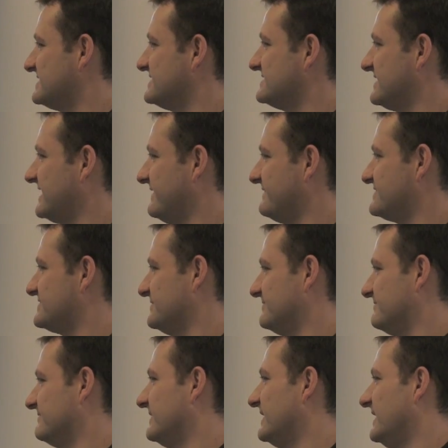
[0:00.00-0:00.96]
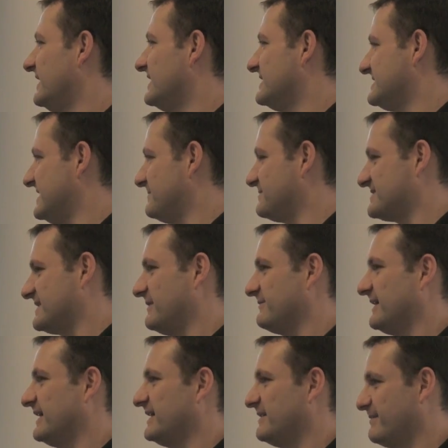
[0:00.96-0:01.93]
and to give some tips out
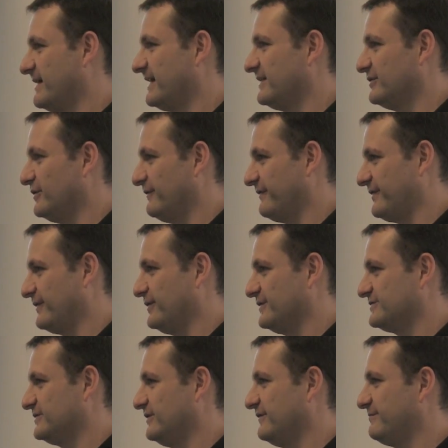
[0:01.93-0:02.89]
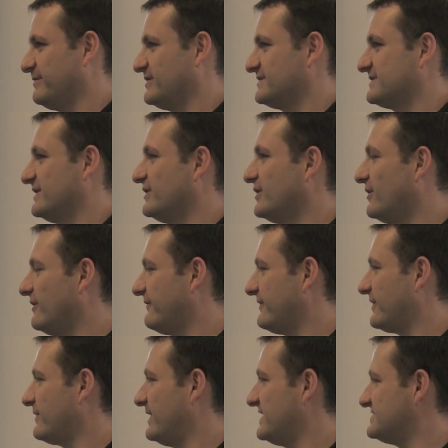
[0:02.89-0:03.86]
that you might not have thought of, because a lot of
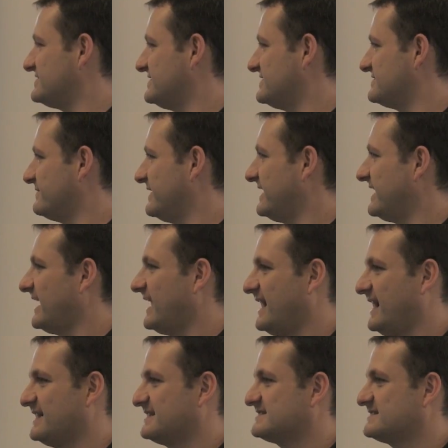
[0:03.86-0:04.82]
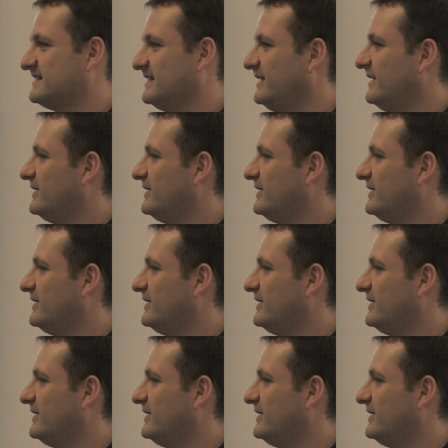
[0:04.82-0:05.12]
the questions we get asked,